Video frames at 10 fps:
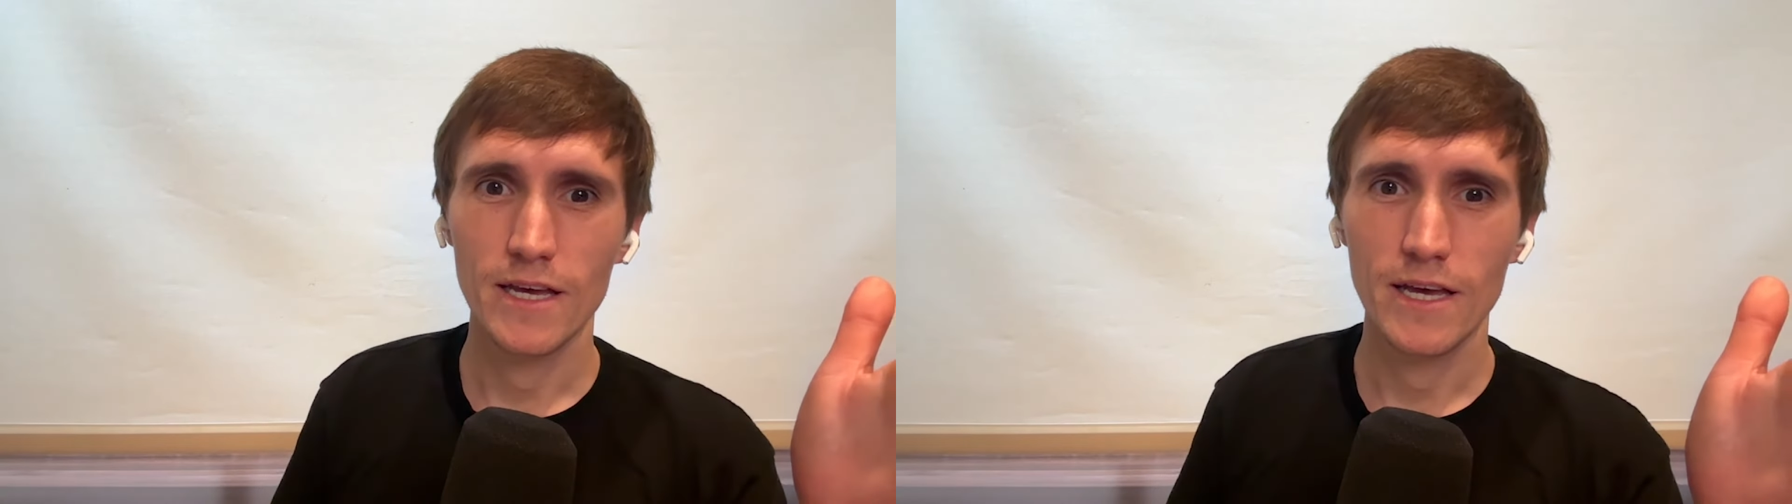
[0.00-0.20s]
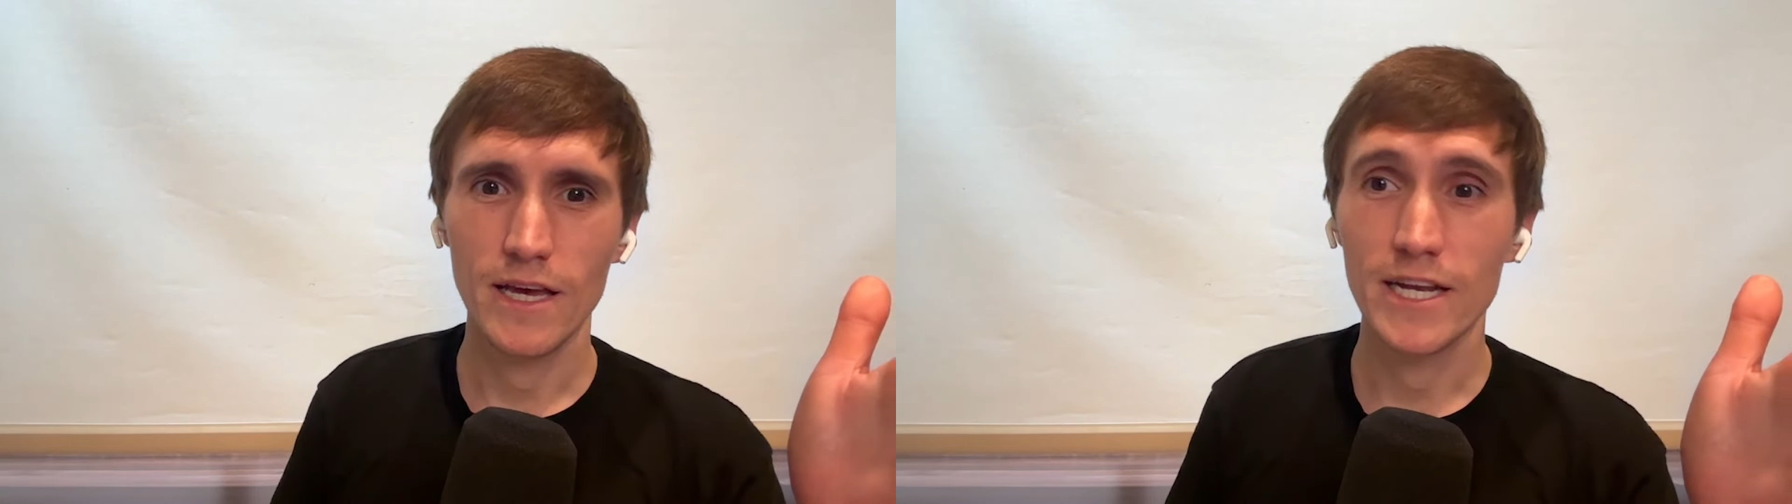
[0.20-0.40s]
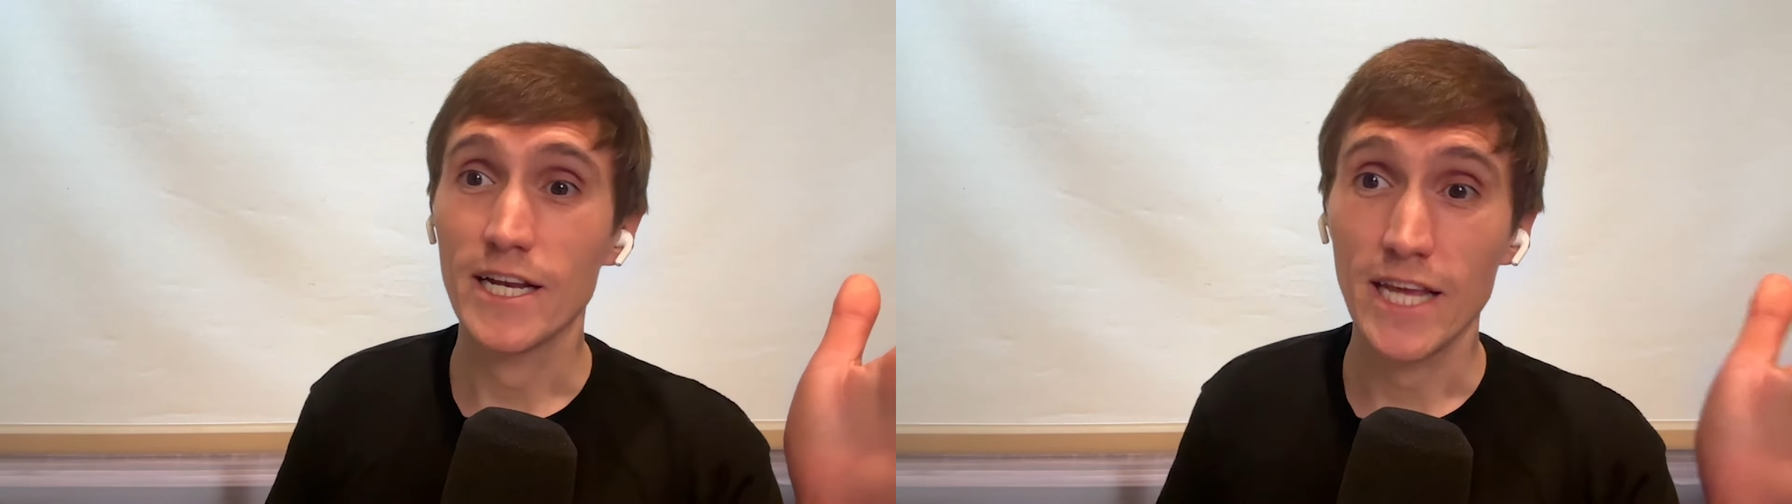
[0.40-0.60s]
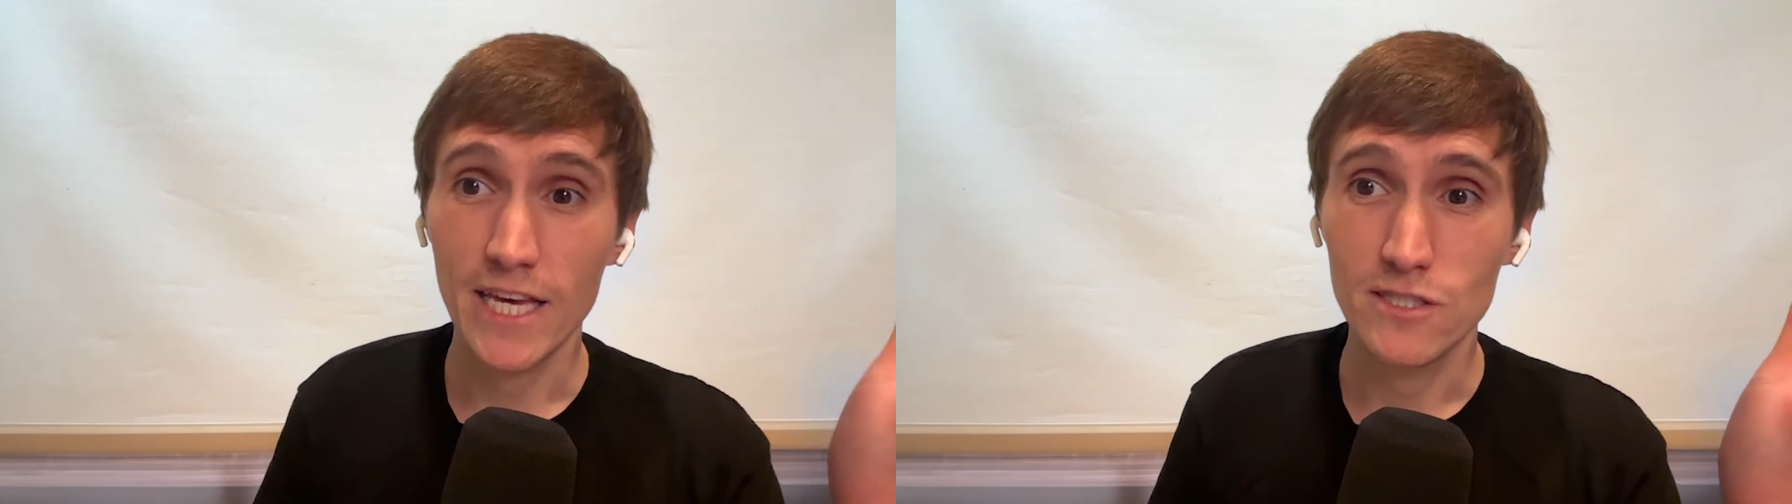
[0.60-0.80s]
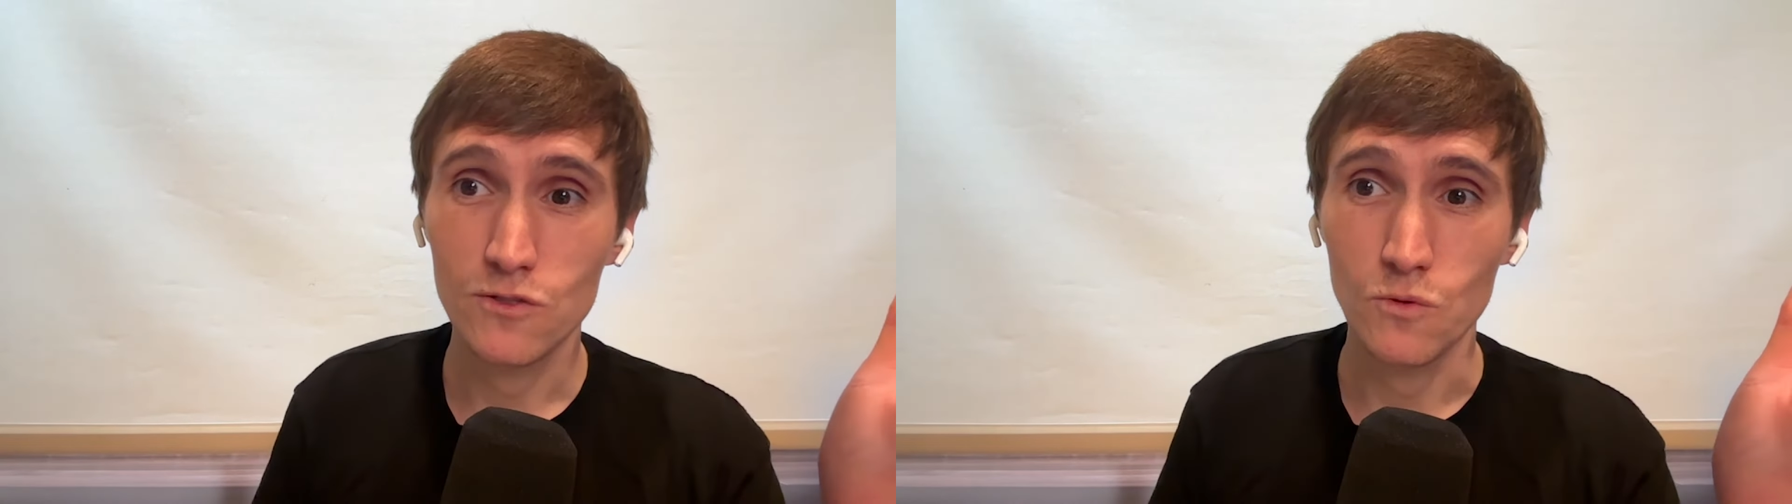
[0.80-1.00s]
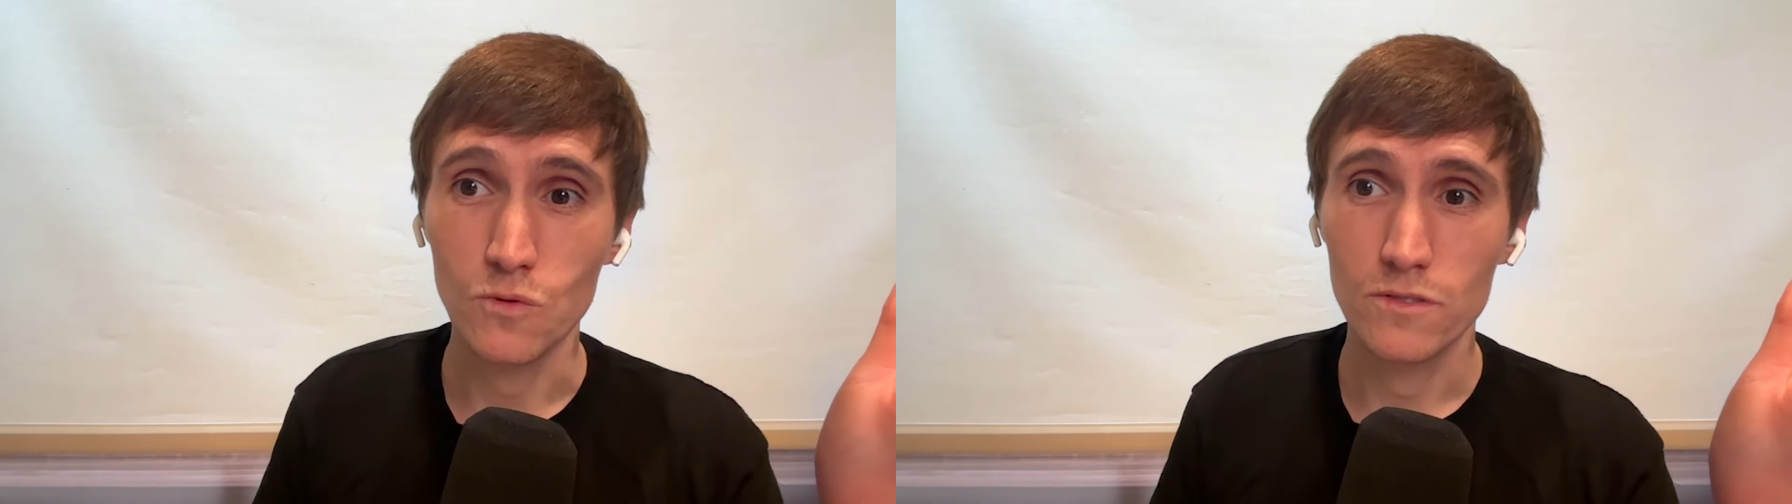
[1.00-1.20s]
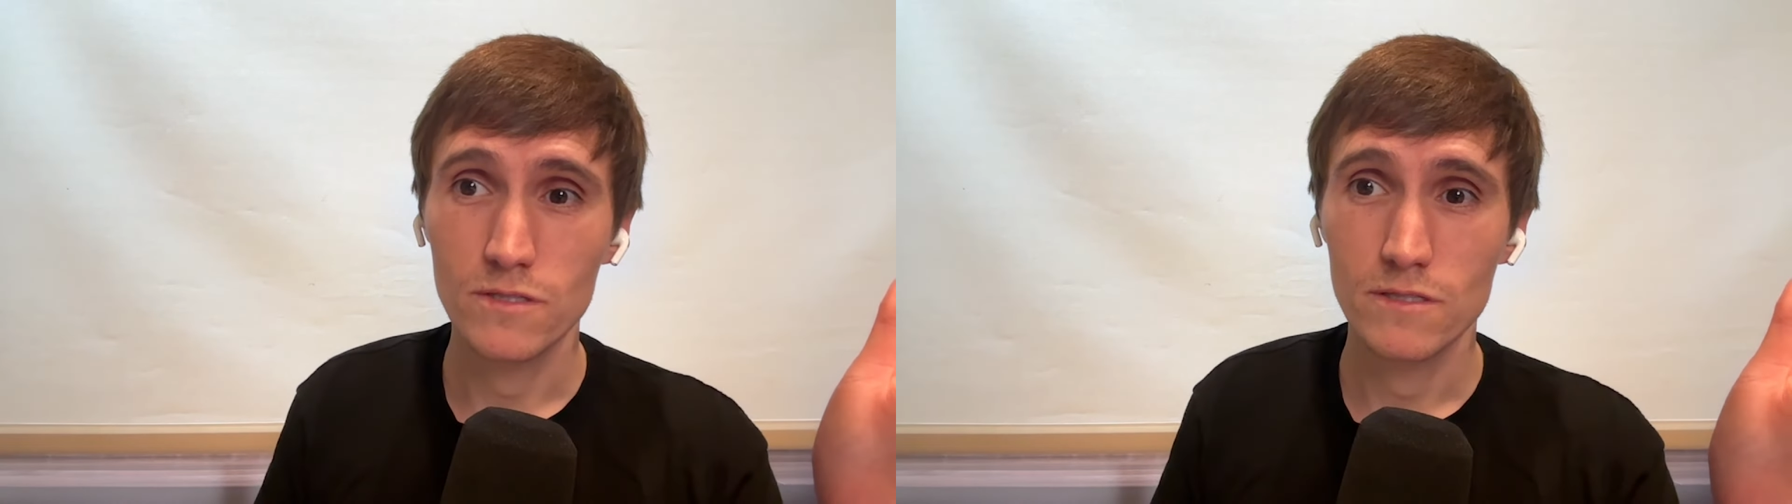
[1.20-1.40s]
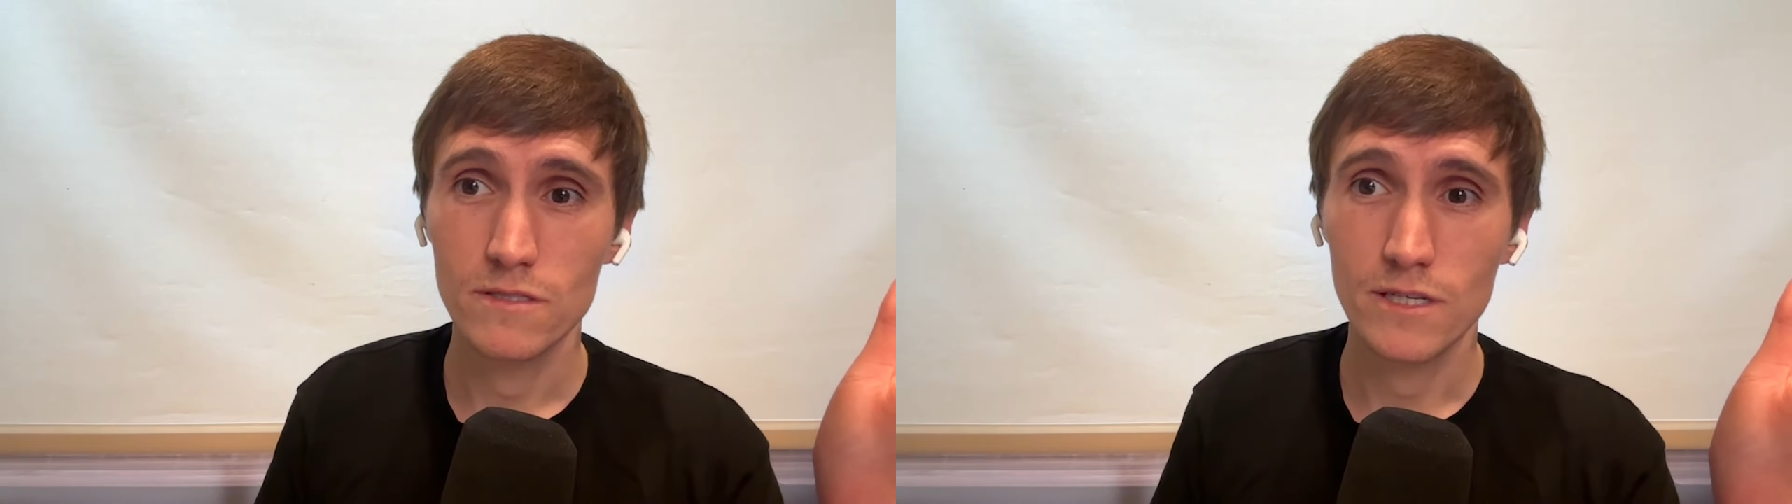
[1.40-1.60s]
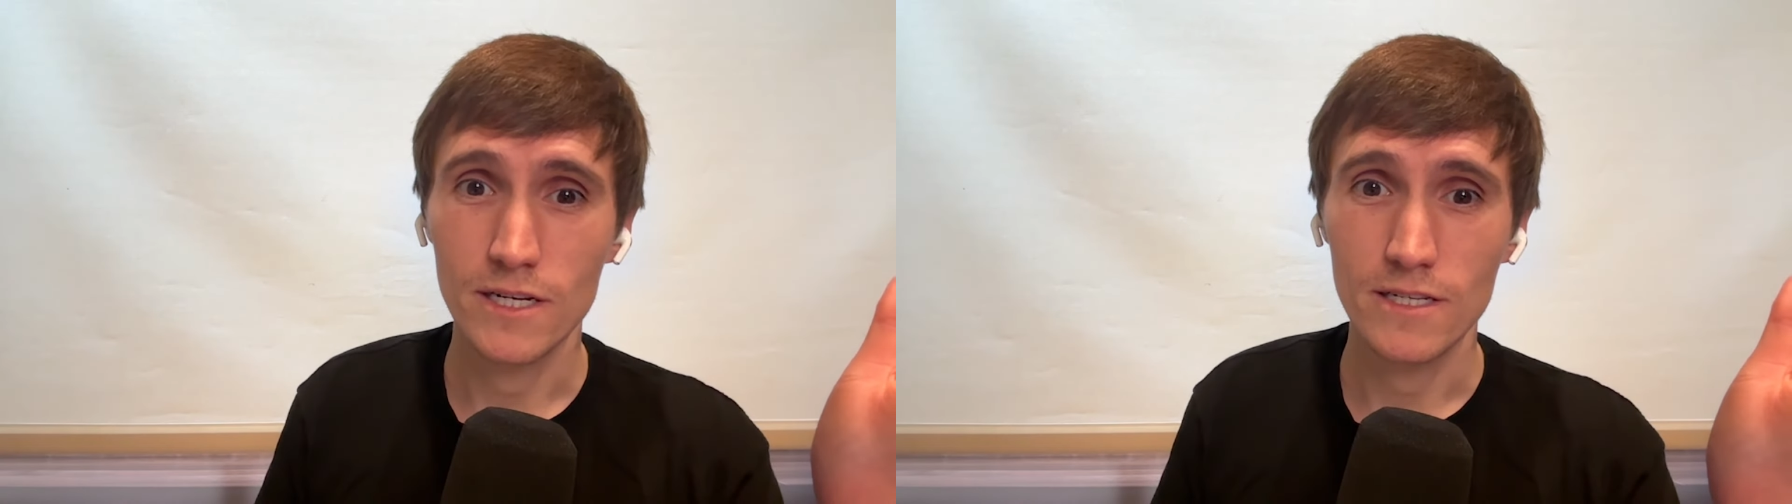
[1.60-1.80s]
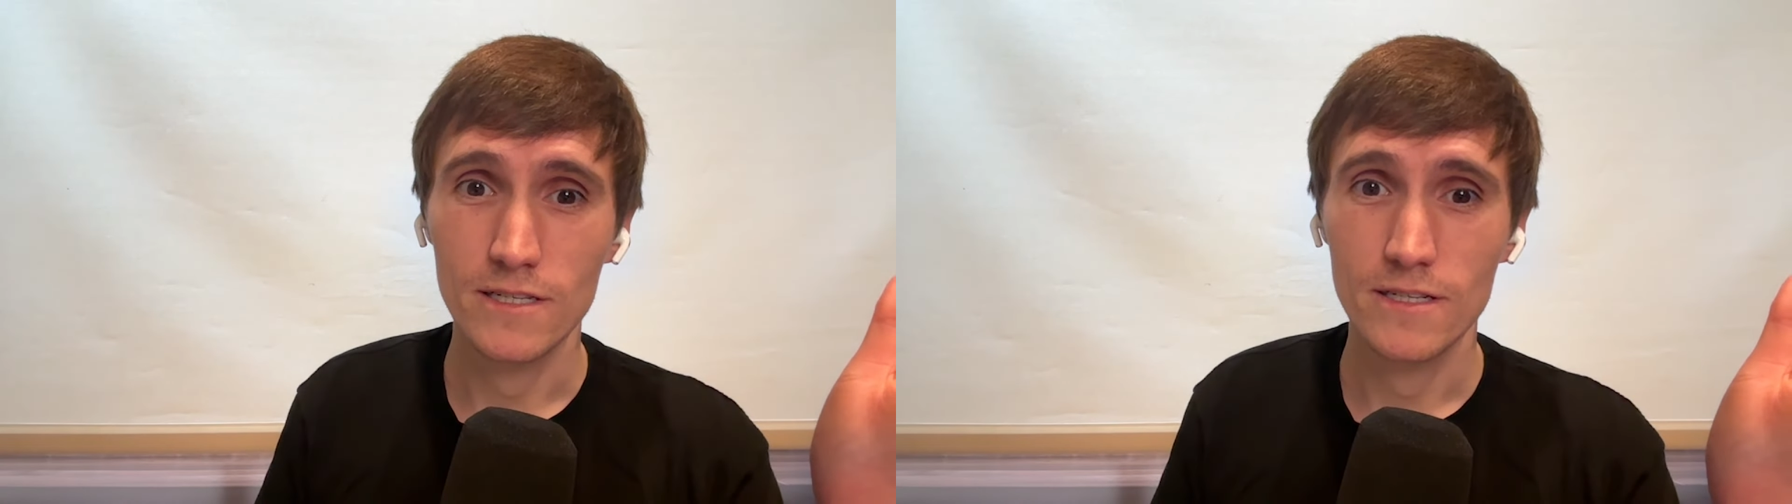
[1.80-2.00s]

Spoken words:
and had 8 tools on it.